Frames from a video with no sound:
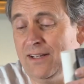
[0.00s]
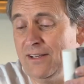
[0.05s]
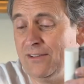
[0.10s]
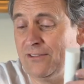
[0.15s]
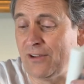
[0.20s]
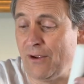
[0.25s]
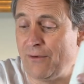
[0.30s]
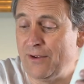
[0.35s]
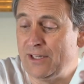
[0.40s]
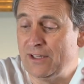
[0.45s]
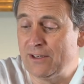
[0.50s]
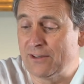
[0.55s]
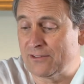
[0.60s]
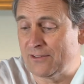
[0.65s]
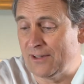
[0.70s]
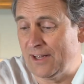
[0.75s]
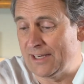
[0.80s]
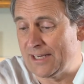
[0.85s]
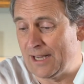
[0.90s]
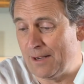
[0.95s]
So it looks
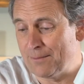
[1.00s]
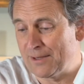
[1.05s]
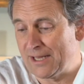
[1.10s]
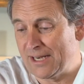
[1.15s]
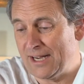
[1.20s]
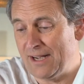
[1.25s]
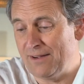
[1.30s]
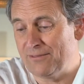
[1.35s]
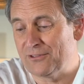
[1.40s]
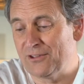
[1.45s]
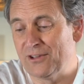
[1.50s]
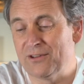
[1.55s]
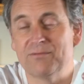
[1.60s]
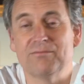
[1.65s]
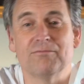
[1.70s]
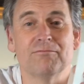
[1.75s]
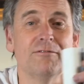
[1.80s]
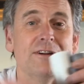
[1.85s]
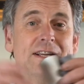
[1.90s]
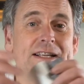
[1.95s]
like I'm going to have to
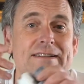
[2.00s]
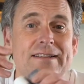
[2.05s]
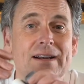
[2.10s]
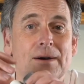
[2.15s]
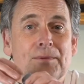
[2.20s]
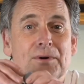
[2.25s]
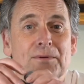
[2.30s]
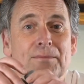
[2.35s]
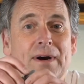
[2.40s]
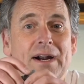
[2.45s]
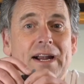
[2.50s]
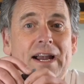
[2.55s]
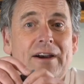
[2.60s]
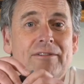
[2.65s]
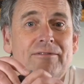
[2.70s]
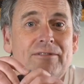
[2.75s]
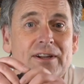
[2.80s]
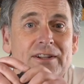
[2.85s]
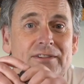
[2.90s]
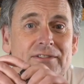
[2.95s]
redouble my
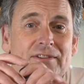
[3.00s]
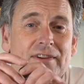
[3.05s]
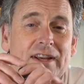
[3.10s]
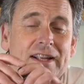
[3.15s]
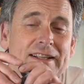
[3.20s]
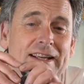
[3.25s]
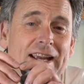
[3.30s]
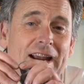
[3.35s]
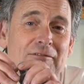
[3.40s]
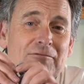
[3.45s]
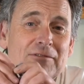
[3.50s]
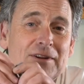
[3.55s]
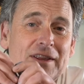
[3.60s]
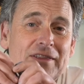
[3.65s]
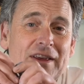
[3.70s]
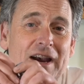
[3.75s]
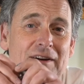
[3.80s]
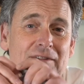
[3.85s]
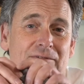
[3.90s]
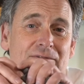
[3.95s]
efforts and get rid of
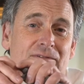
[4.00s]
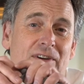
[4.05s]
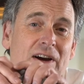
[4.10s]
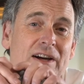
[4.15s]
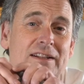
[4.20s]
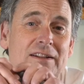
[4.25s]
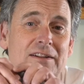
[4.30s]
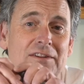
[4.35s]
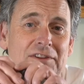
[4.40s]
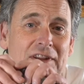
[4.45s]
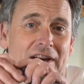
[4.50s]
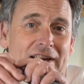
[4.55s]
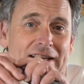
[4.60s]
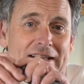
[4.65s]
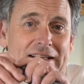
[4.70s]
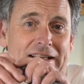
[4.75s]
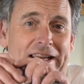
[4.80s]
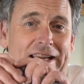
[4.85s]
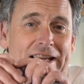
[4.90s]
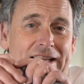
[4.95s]
that final
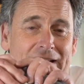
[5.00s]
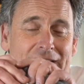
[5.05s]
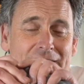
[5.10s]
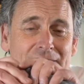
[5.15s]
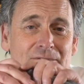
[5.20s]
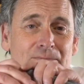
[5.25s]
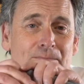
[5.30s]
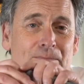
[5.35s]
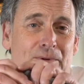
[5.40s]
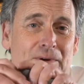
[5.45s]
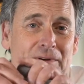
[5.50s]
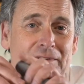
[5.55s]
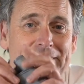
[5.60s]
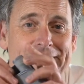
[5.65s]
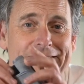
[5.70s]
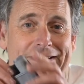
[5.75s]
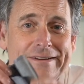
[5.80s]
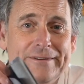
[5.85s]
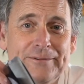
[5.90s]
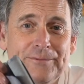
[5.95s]
nine kilos
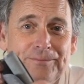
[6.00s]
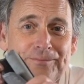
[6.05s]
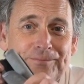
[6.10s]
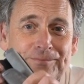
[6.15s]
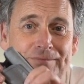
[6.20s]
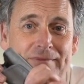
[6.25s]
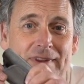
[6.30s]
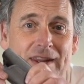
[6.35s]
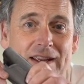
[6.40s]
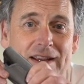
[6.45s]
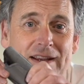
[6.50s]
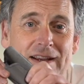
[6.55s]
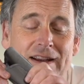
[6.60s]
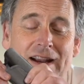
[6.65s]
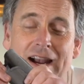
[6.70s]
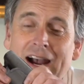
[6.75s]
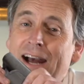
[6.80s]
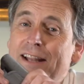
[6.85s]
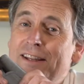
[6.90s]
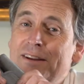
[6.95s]
pronto.
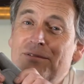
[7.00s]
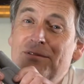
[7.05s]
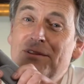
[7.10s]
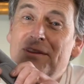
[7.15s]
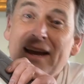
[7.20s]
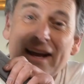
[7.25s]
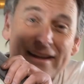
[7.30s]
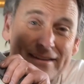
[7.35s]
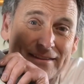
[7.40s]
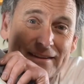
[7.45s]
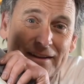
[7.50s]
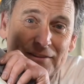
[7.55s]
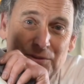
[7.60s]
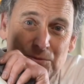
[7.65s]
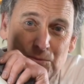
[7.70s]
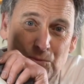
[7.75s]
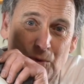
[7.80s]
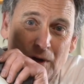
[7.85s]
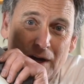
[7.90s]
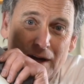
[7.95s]
And if that
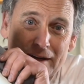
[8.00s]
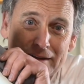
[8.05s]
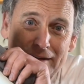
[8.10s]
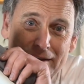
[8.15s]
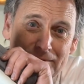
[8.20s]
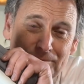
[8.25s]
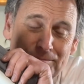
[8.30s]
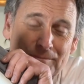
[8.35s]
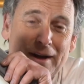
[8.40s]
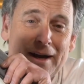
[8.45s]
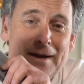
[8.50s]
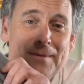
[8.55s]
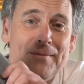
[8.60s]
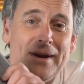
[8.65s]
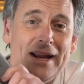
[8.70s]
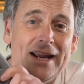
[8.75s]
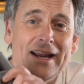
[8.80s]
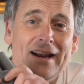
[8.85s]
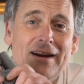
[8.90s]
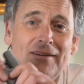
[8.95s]
doesn't work, I
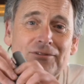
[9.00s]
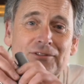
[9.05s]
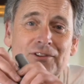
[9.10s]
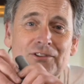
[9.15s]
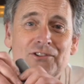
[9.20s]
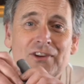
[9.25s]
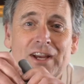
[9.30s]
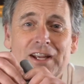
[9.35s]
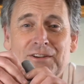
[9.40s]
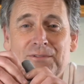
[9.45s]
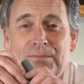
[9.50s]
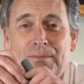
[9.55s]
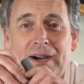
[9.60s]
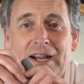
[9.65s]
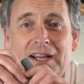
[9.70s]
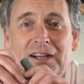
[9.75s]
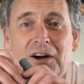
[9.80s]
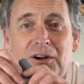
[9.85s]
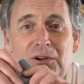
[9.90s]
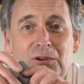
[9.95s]
may have to change
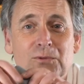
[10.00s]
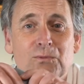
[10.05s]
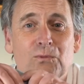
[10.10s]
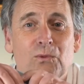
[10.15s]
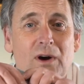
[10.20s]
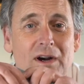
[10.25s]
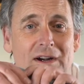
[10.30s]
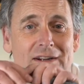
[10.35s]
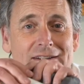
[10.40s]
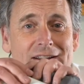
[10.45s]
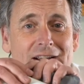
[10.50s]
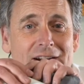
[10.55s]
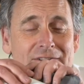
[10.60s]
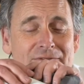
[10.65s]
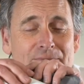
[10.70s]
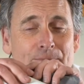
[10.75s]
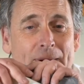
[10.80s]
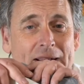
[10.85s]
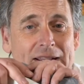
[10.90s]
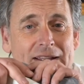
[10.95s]
my whole
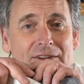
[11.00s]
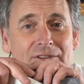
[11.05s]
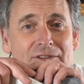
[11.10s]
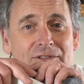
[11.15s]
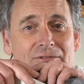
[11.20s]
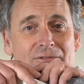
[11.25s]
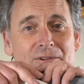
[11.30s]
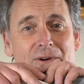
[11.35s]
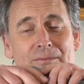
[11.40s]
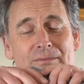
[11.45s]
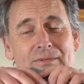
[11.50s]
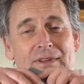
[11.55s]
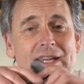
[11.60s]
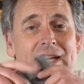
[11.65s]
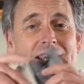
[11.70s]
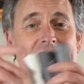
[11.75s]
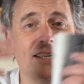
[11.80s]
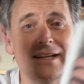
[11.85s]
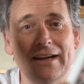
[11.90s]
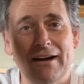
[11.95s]
work-life balance from
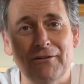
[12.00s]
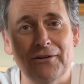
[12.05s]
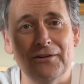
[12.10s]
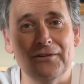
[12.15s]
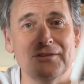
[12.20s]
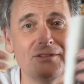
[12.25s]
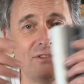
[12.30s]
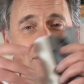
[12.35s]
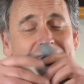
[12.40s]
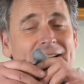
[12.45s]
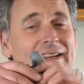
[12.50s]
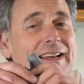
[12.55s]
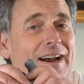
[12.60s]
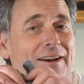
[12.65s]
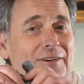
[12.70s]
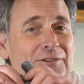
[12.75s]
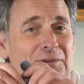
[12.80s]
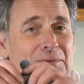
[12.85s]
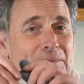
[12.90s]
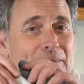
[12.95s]
the current 10
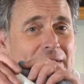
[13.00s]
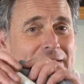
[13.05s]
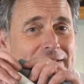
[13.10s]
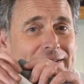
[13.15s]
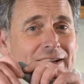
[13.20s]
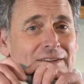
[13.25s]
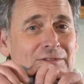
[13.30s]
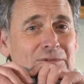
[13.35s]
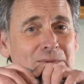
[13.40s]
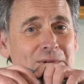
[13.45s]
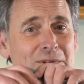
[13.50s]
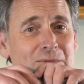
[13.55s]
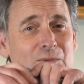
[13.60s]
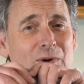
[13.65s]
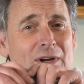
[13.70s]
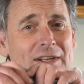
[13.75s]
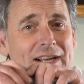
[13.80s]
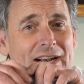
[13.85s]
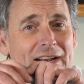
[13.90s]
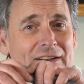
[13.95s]
hours at my desk with
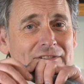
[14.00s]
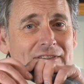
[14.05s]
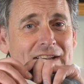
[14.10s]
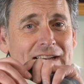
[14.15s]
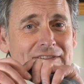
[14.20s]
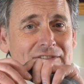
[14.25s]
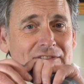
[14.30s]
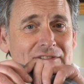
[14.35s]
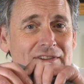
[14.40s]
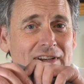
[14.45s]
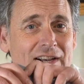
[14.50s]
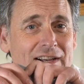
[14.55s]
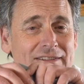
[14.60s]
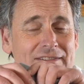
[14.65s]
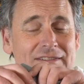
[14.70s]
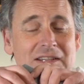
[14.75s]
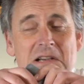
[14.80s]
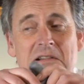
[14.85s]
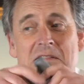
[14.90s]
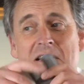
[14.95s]
one hour's exercise